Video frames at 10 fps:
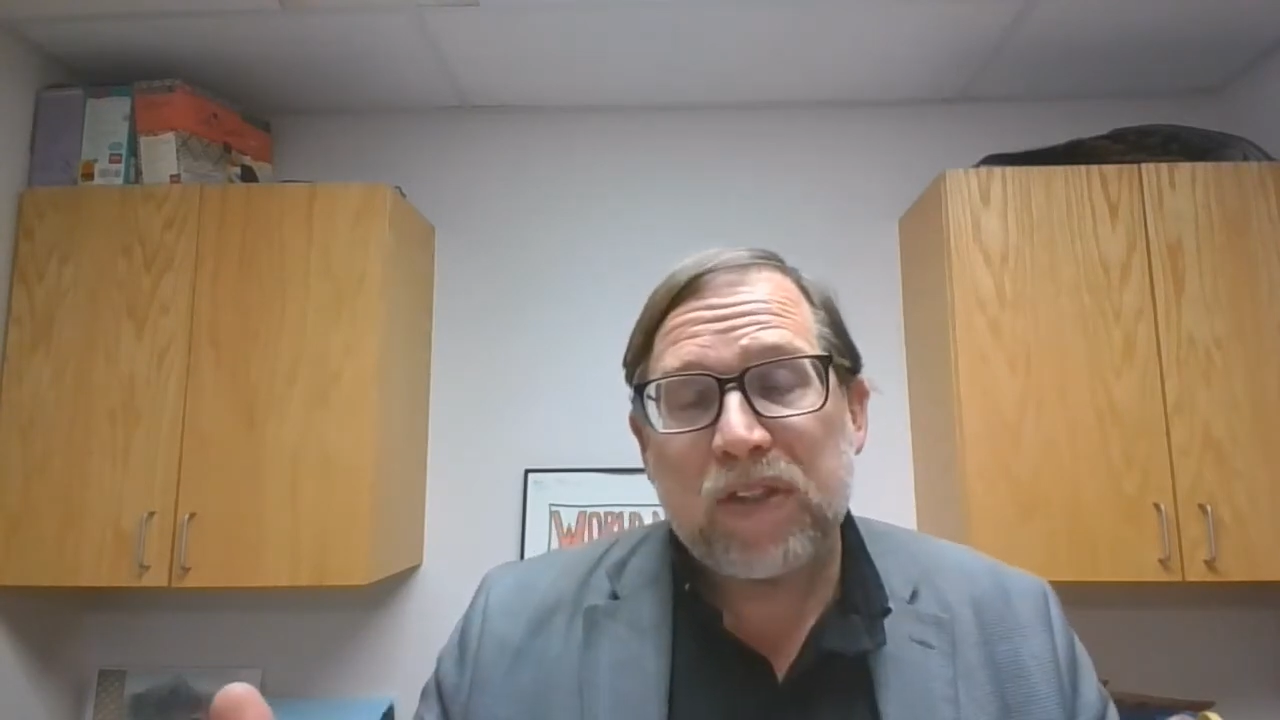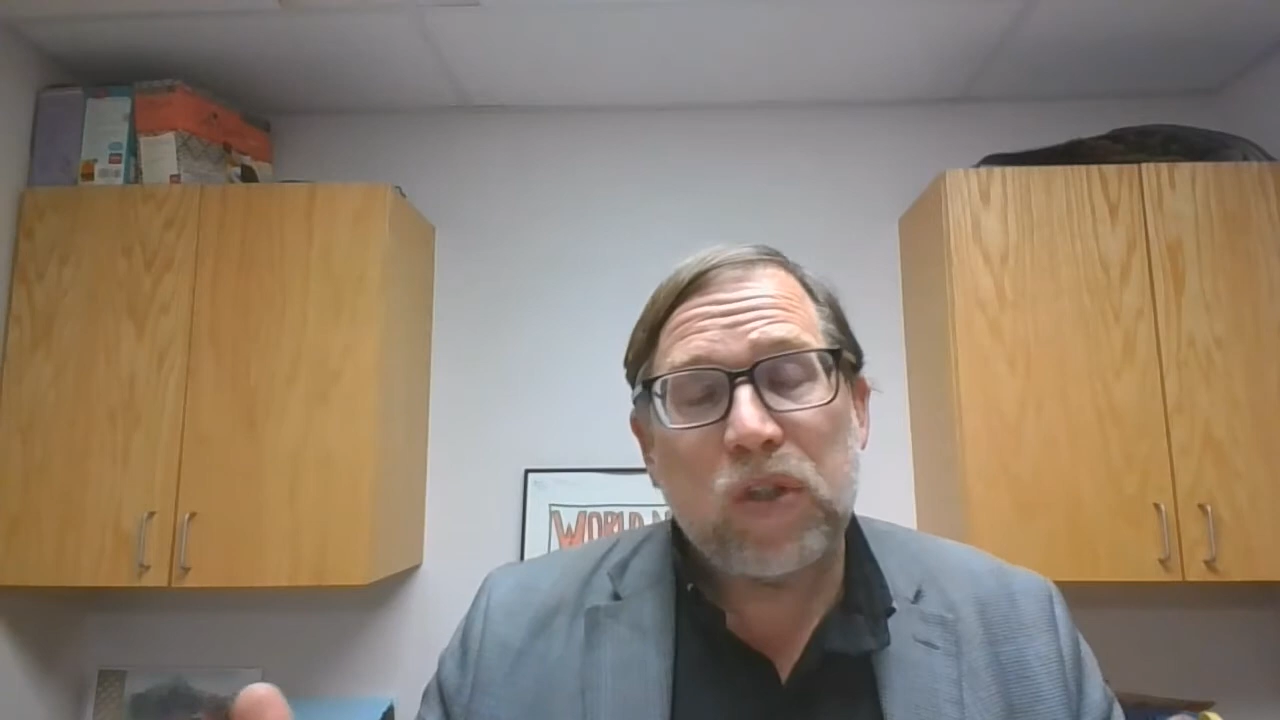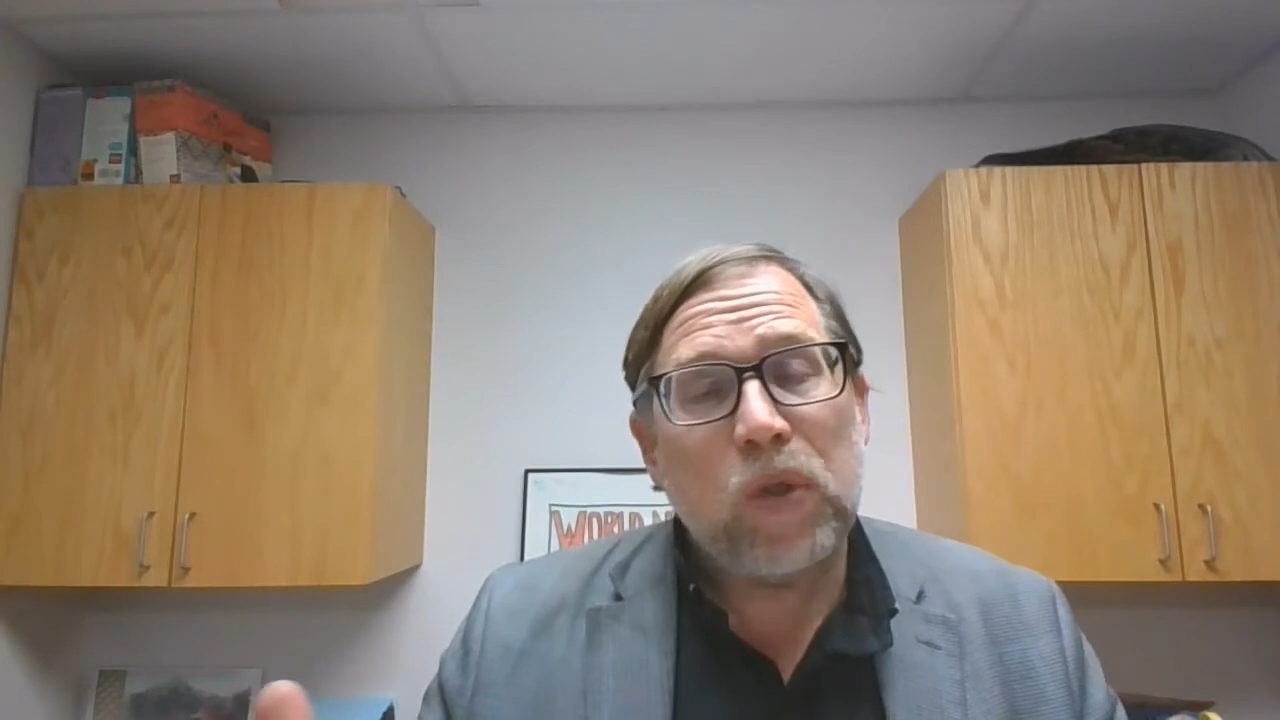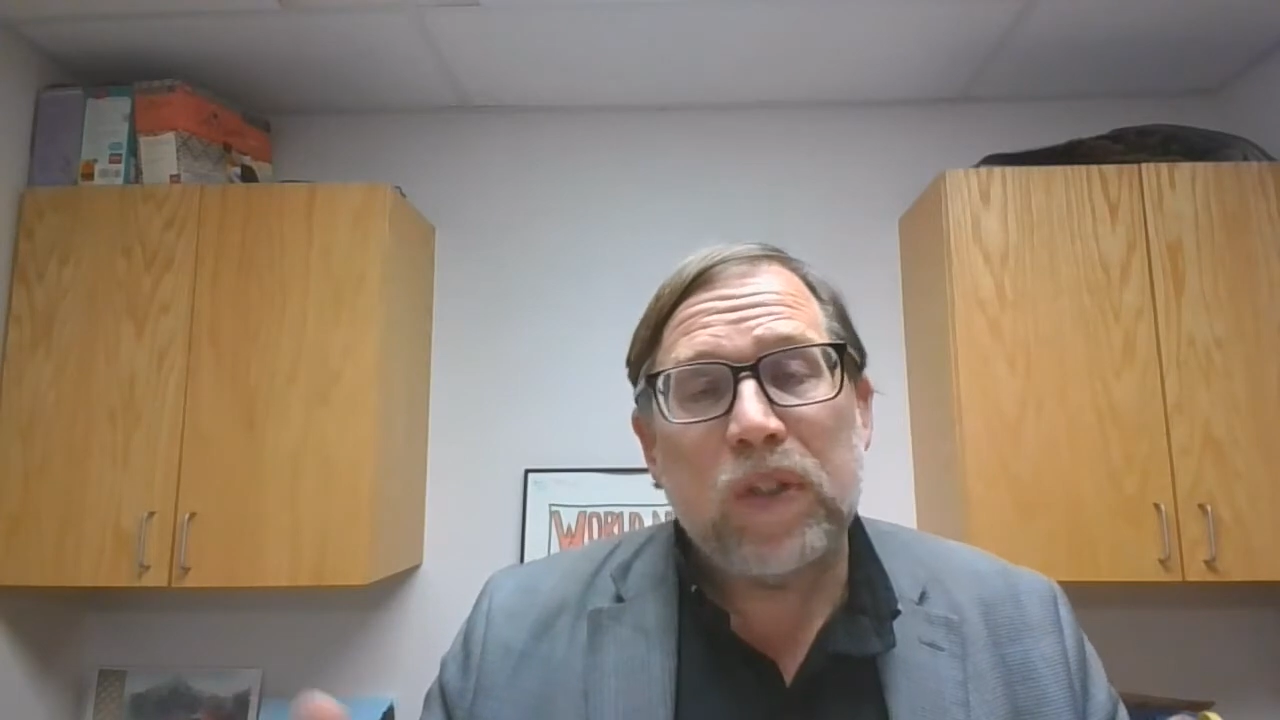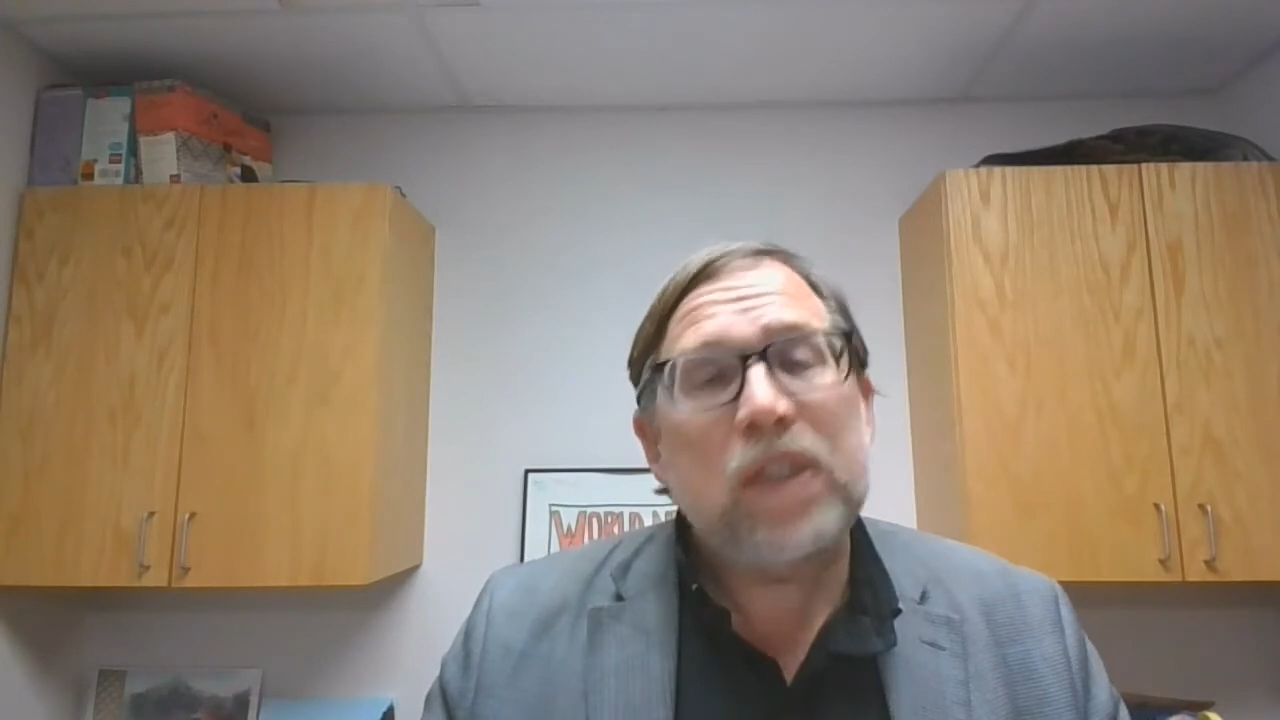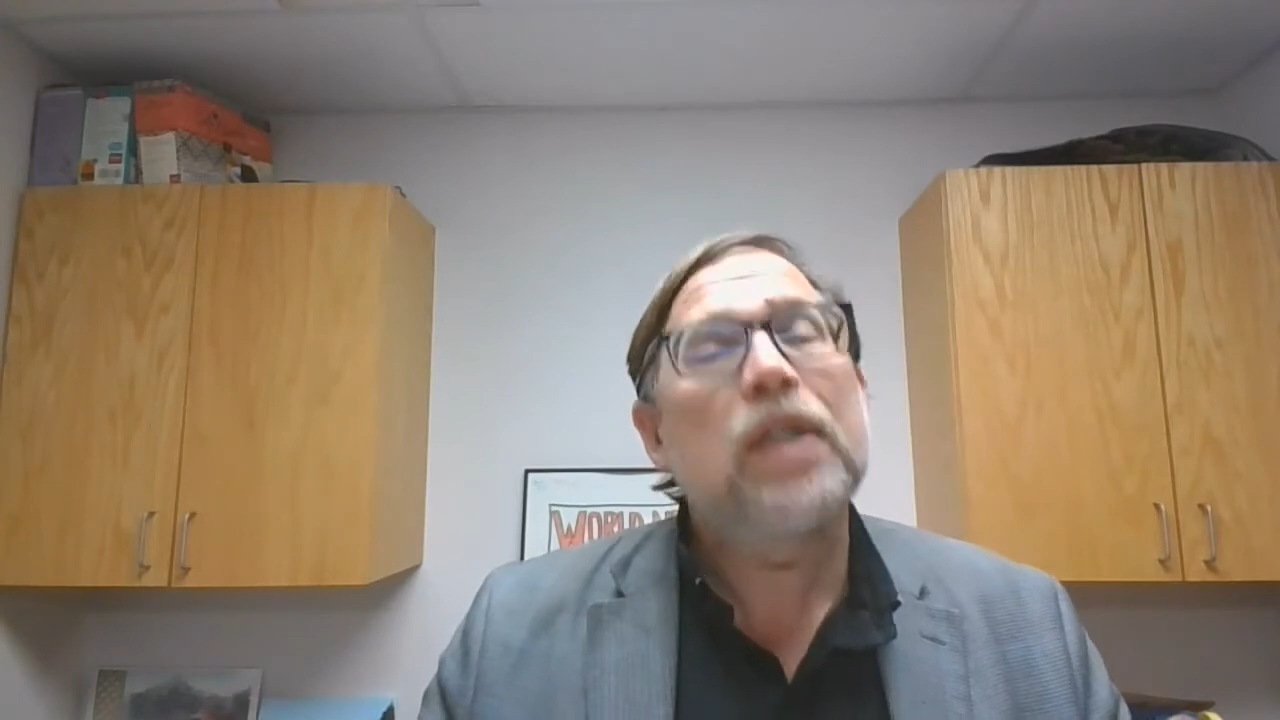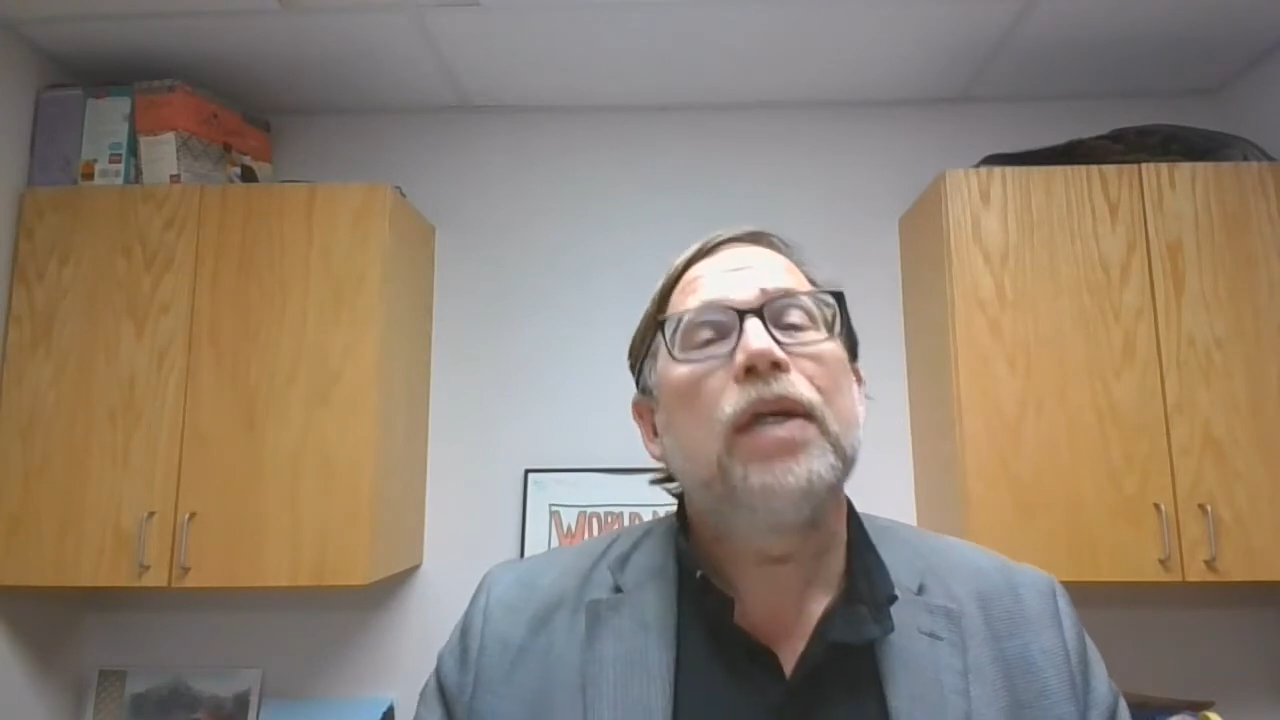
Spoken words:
students.